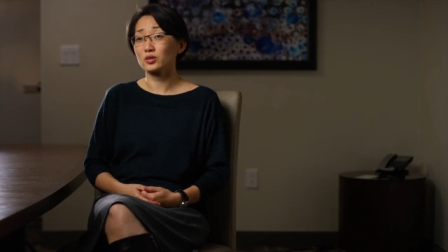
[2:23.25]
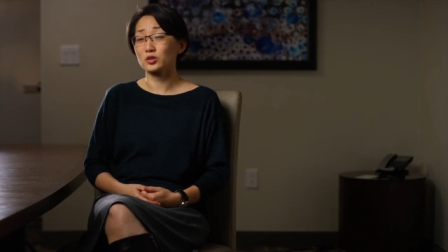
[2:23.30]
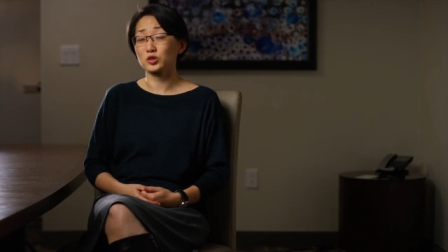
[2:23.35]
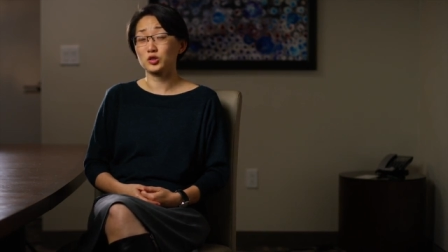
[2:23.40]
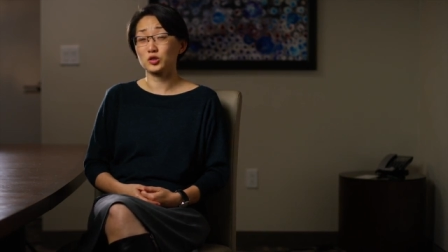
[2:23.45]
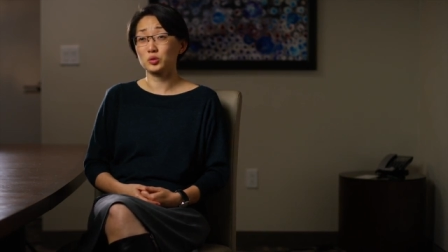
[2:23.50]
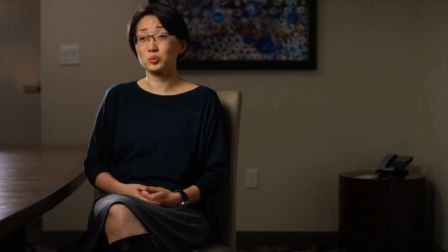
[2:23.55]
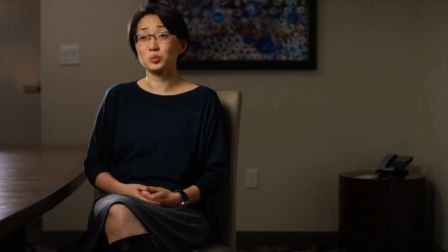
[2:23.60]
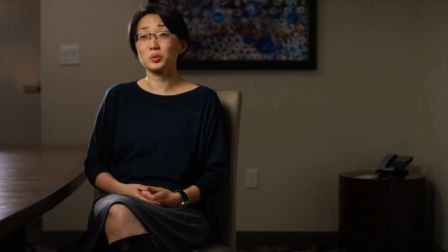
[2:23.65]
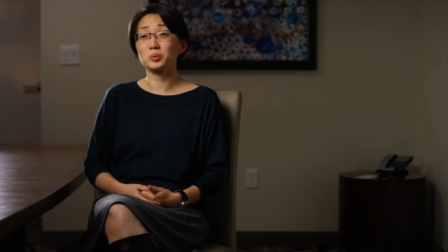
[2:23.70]
or
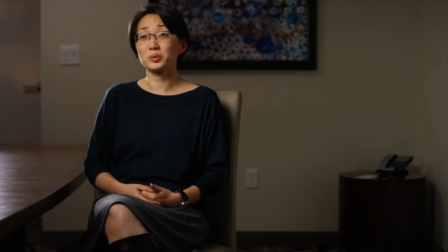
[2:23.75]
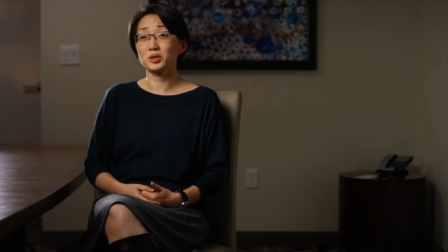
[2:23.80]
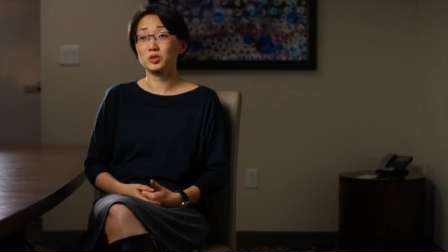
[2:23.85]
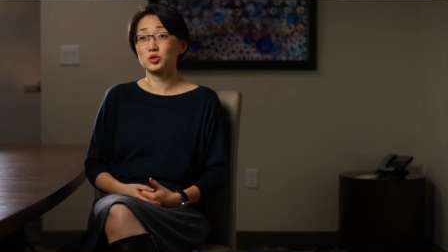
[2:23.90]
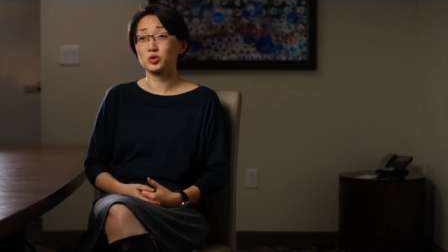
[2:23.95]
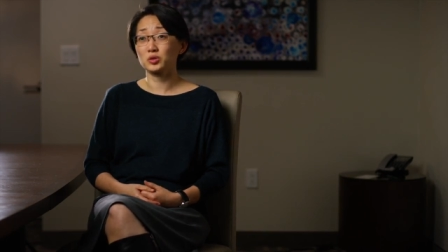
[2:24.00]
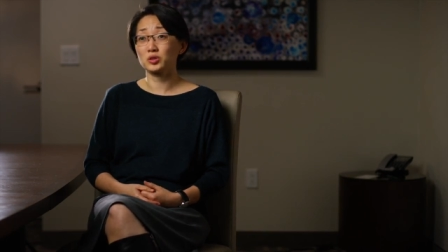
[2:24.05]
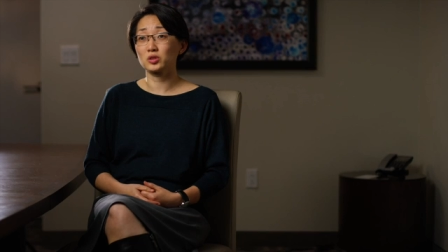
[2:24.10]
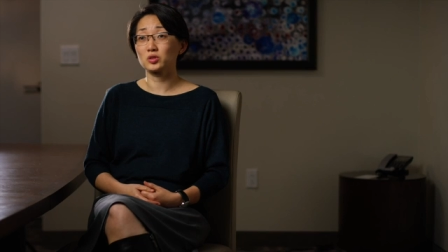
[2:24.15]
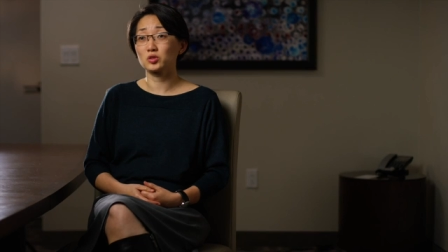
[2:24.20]
should we be
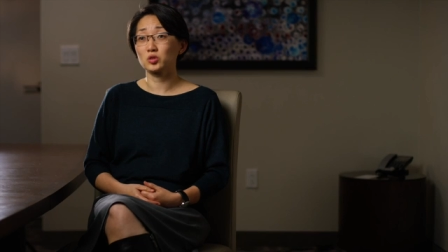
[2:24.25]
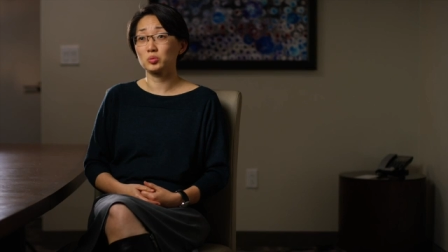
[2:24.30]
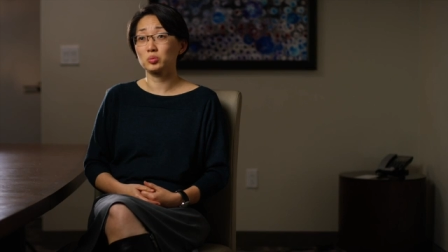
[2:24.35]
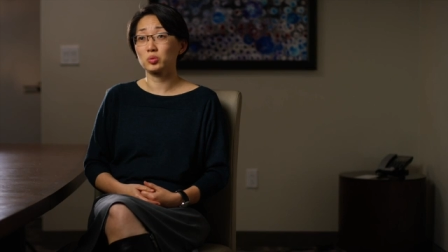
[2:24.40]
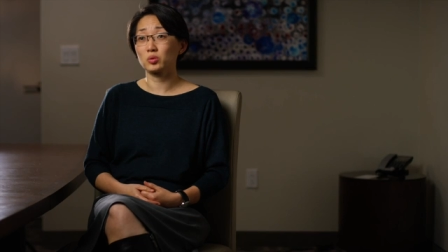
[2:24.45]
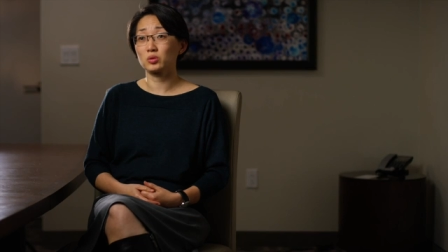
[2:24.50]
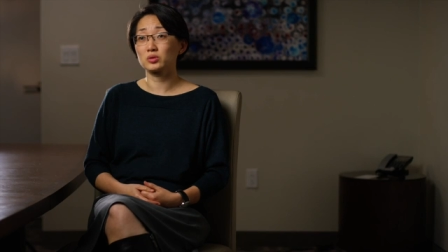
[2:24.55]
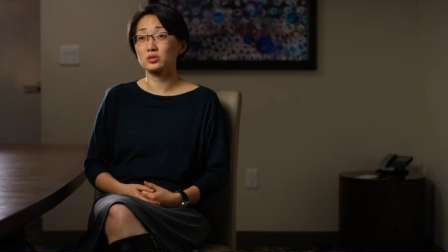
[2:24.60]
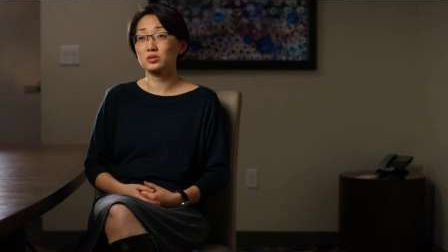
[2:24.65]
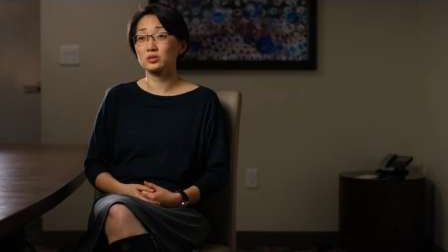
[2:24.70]
treating
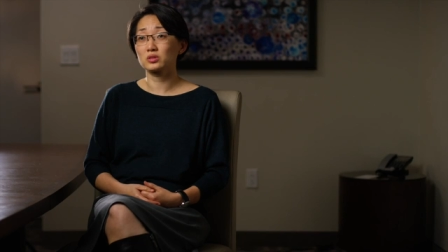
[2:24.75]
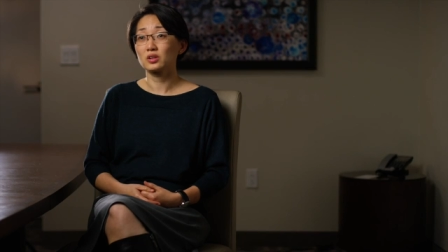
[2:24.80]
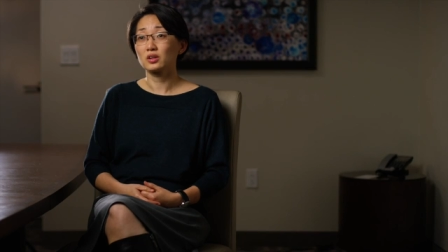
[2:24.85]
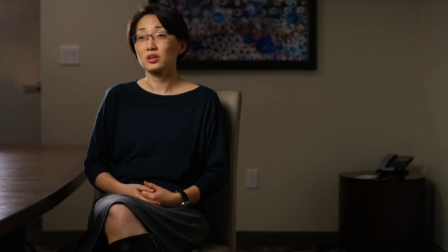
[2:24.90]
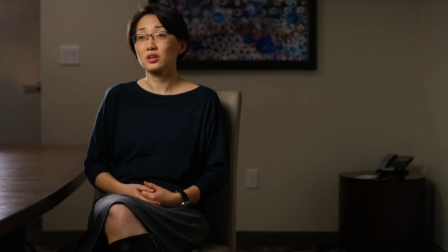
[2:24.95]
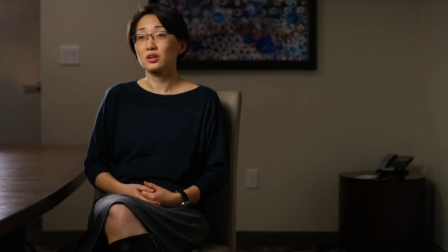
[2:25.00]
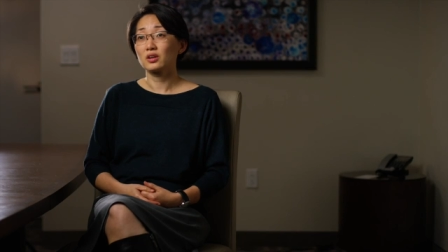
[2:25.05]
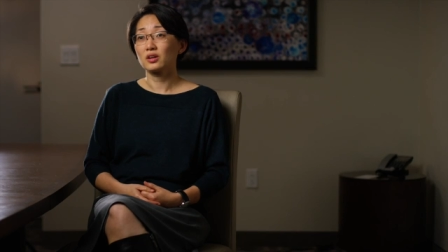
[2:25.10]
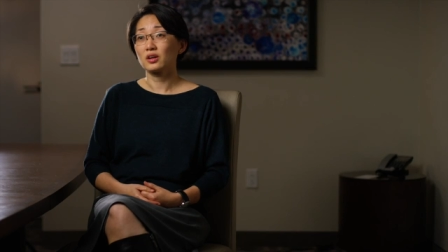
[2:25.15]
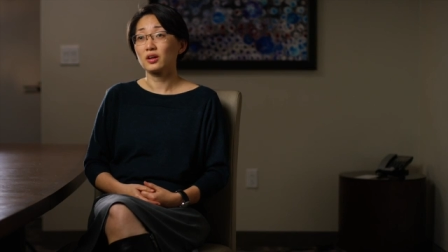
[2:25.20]
newborns
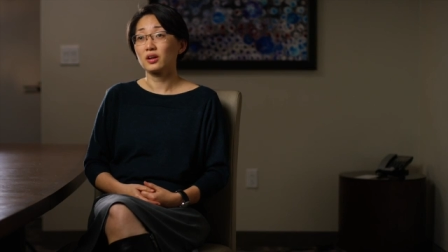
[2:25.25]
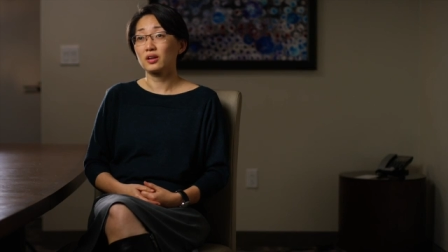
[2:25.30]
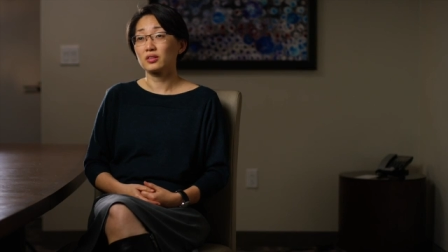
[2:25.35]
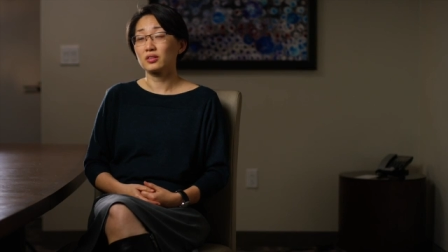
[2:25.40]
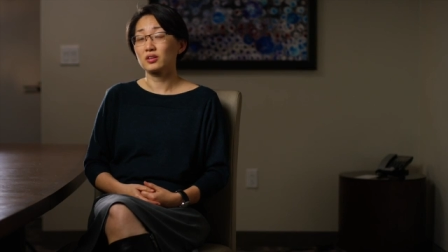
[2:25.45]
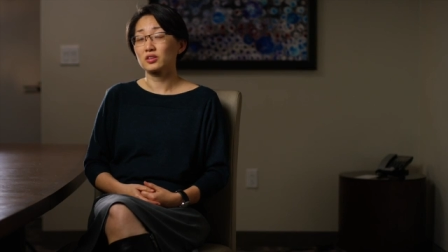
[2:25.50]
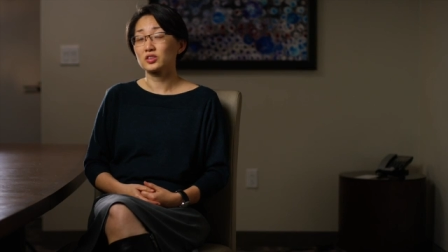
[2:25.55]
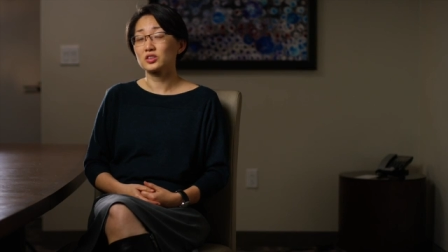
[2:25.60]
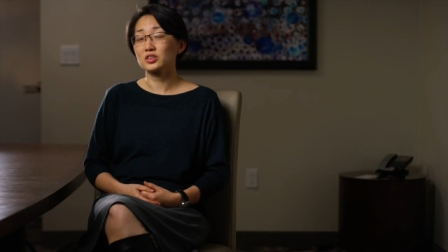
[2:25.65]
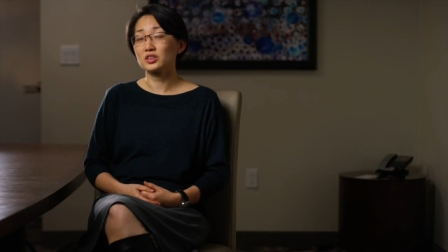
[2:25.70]
and
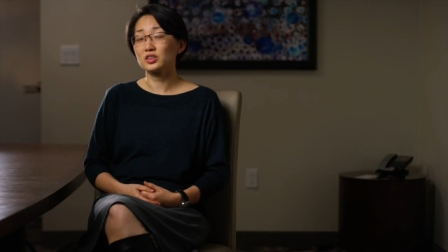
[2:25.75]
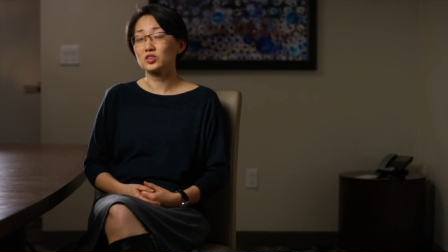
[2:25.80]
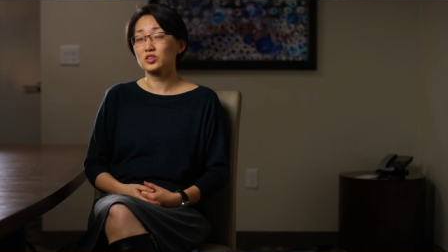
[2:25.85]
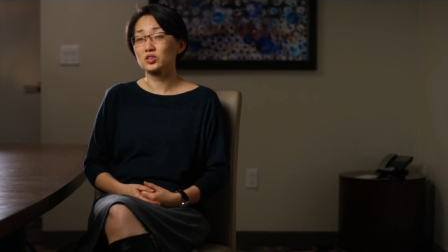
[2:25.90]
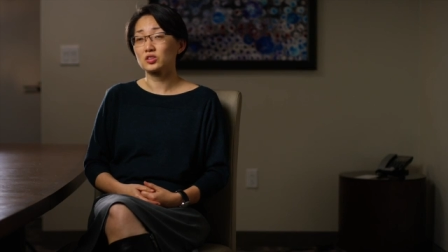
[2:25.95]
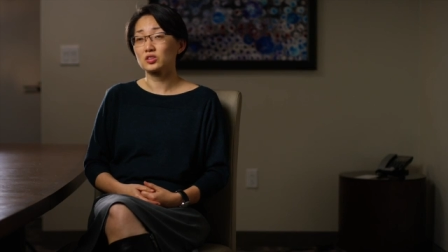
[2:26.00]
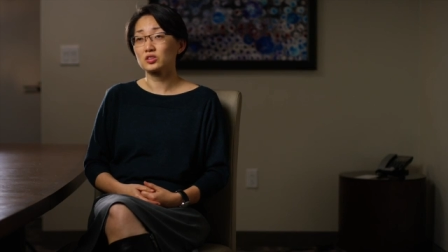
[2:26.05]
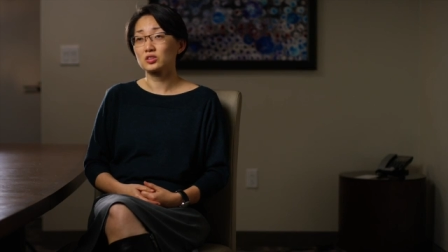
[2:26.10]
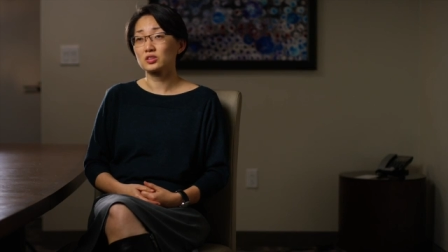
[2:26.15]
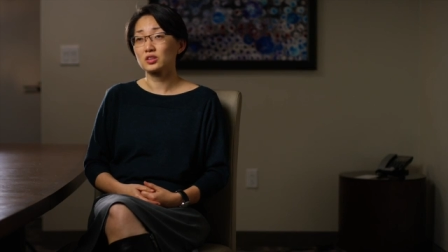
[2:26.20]
their
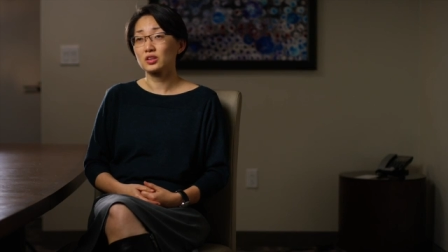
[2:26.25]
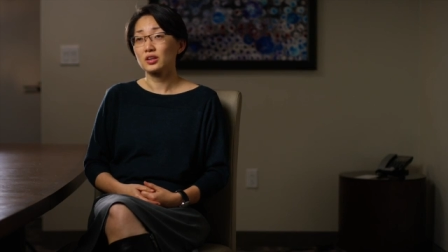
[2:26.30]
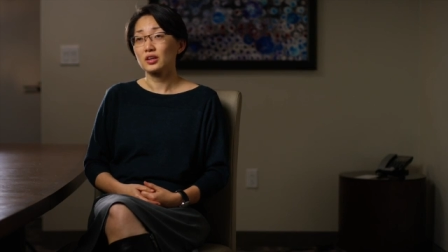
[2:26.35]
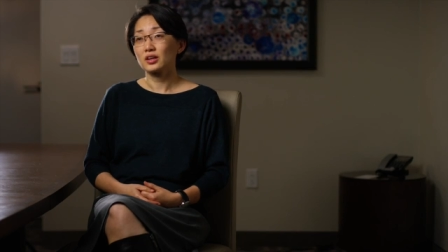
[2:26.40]
seizures,